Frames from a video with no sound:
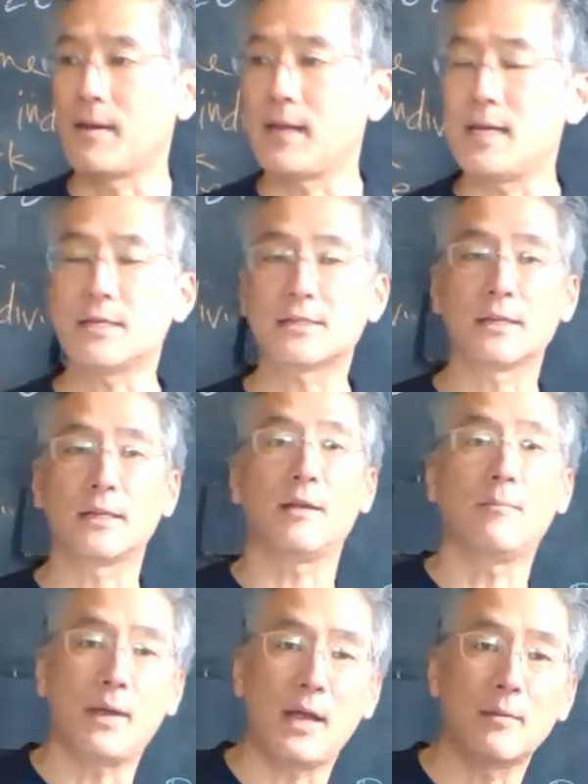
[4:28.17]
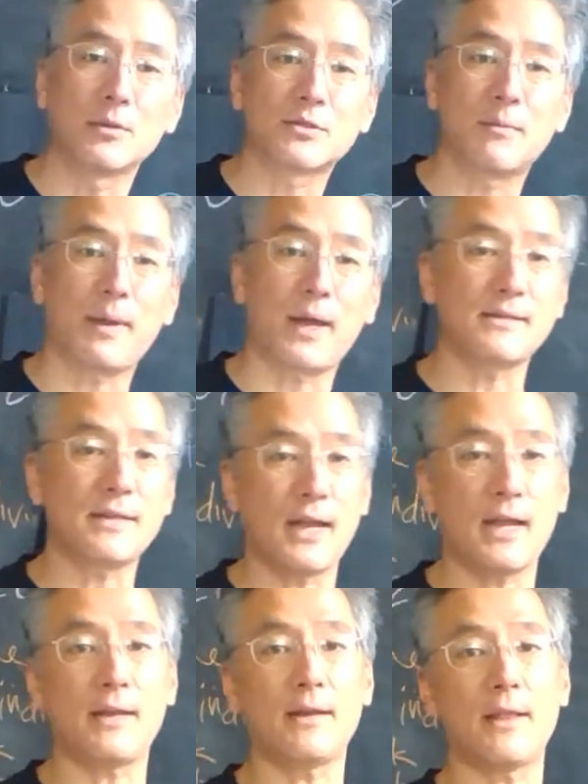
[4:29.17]
easily be able to
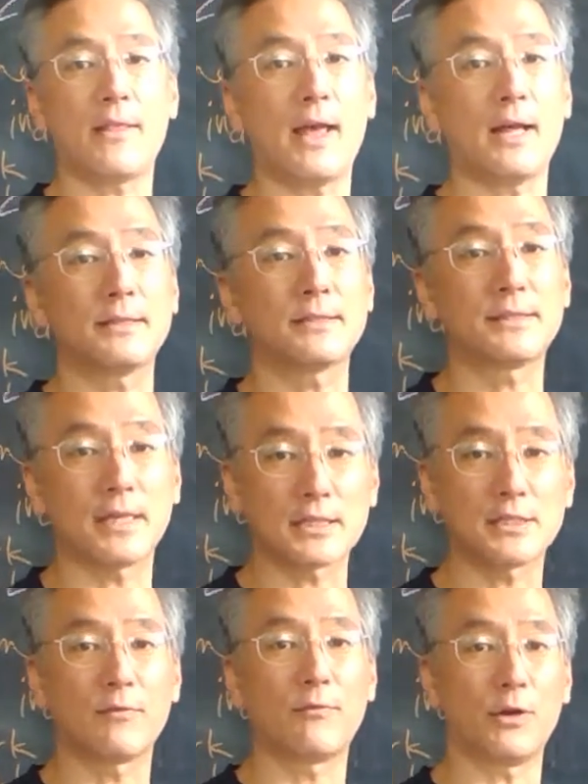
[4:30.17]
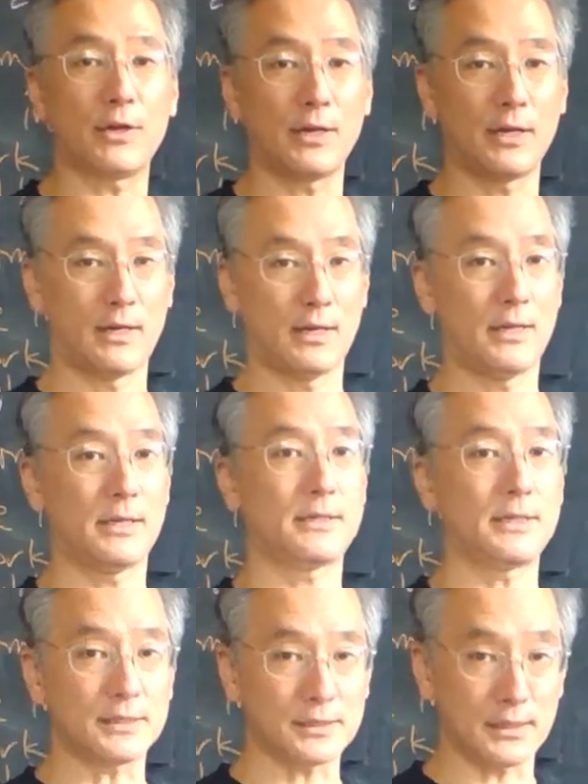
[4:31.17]
maintain that 6-foot
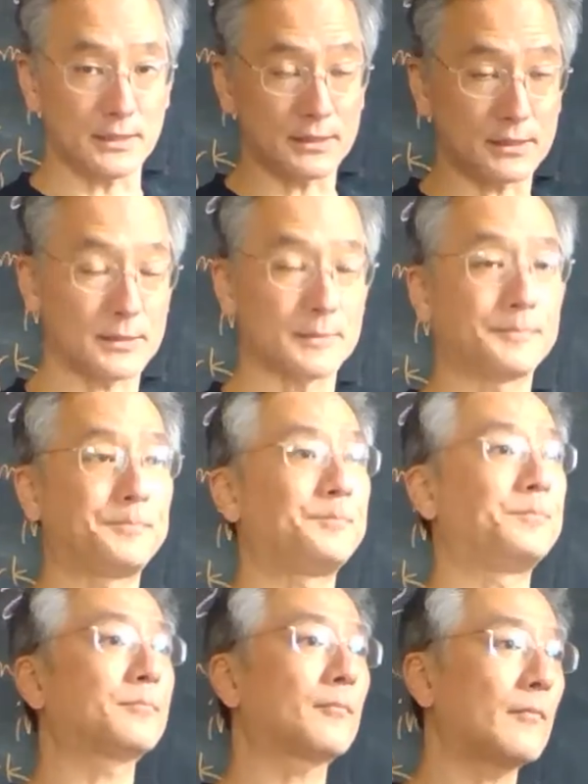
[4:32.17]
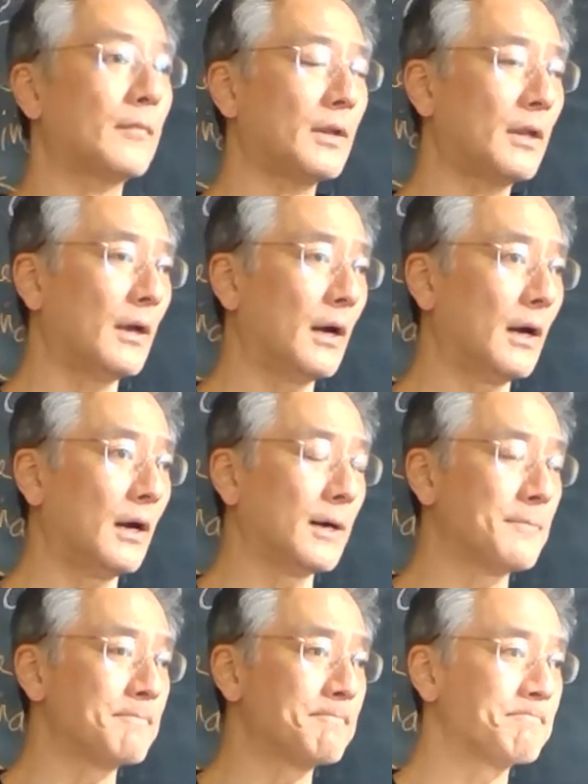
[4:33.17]
distance.
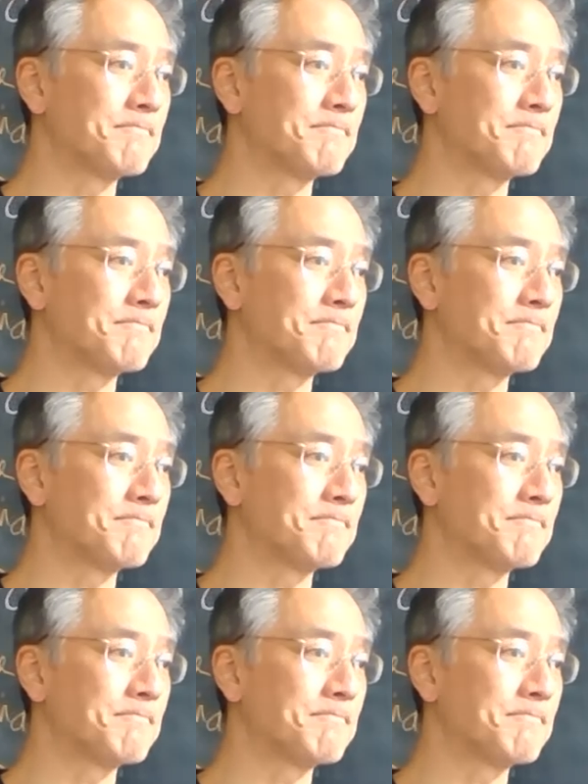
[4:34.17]
I